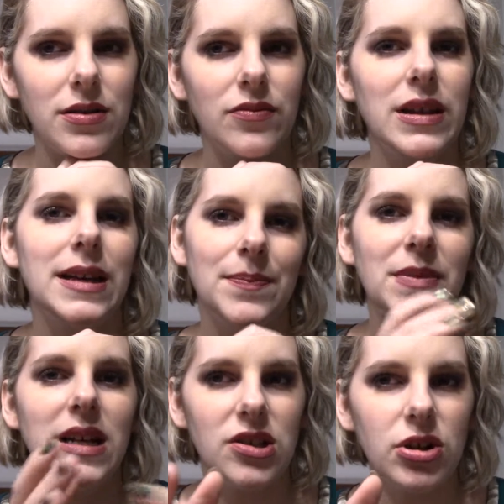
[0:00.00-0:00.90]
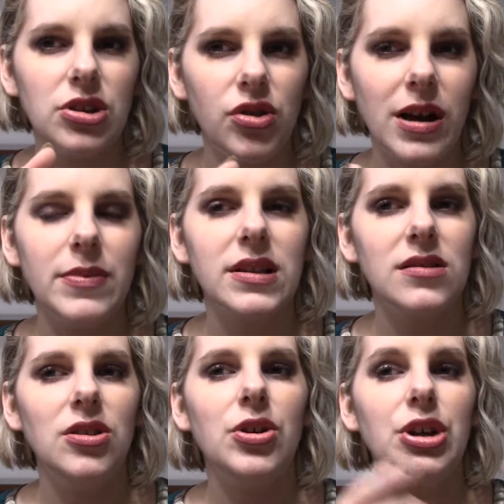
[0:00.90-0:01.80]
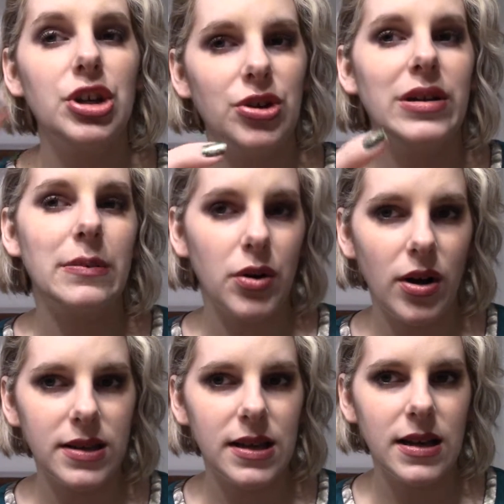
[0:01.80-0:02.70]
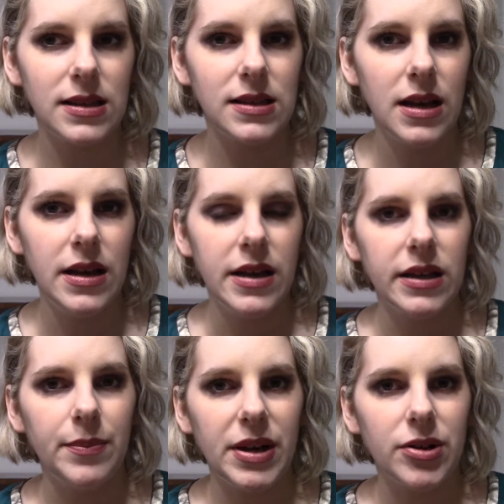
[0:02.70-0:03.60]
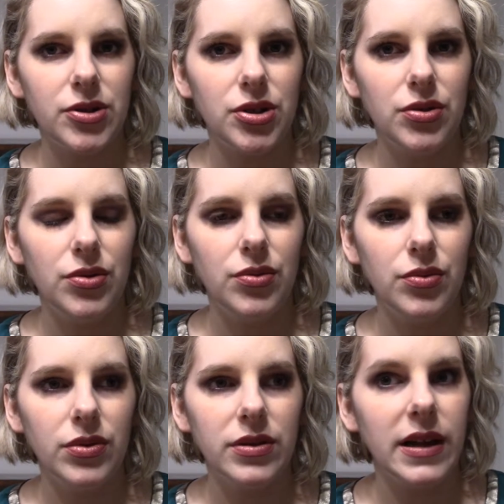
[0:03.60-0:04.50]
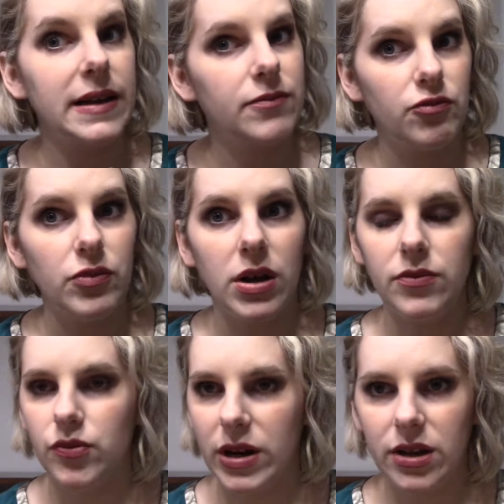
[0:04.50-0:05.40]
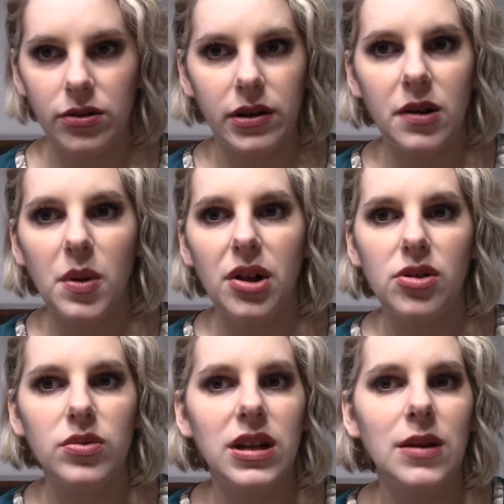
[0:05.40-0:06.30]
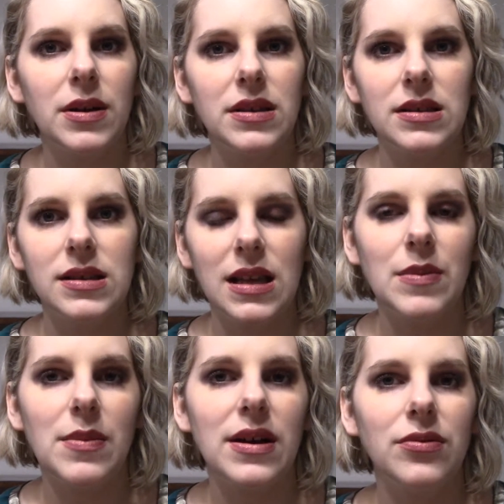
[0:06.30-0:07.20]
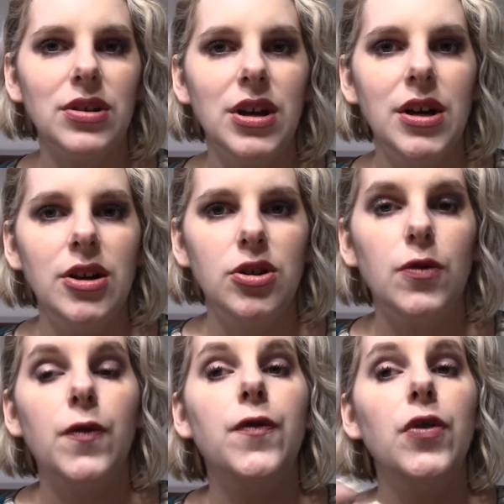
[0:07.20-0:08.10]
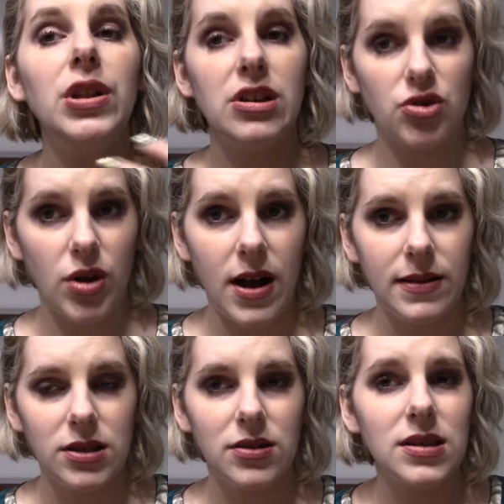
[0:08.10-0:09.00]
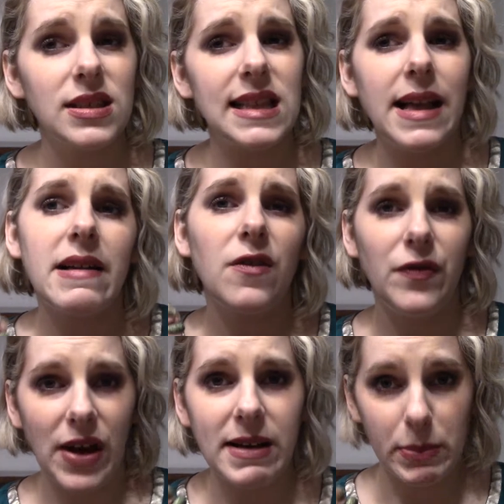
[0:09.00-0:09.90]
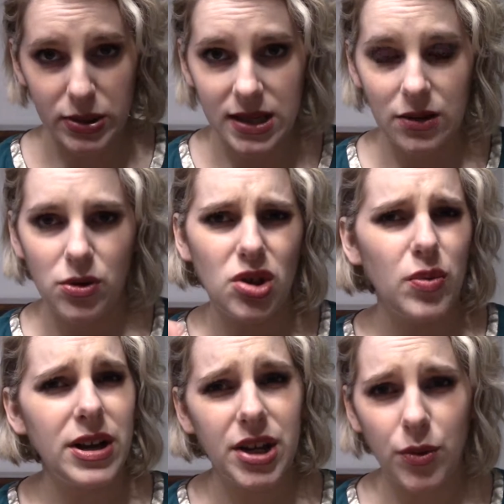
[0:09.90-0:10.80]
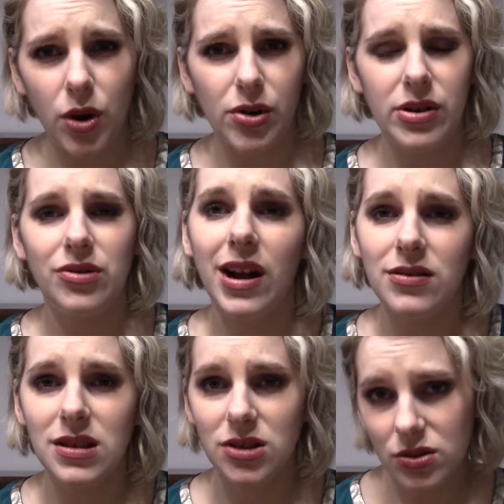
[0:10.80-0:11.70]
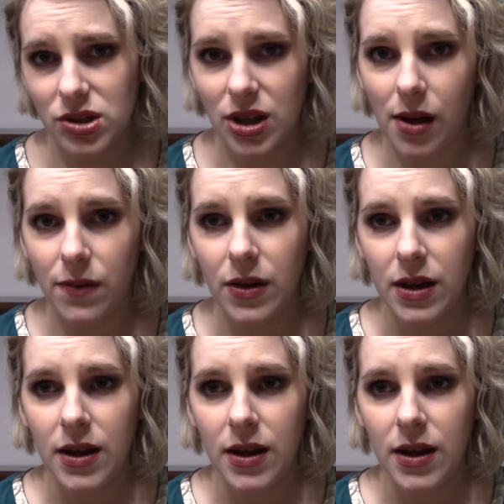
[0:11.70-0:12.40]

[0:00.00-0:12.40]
like it's already dry, but it's a long curing process compared to like regular nail polish would take about the same amount to fully dry. So this is the last 5%, which is why you can walk around your house and do stuff,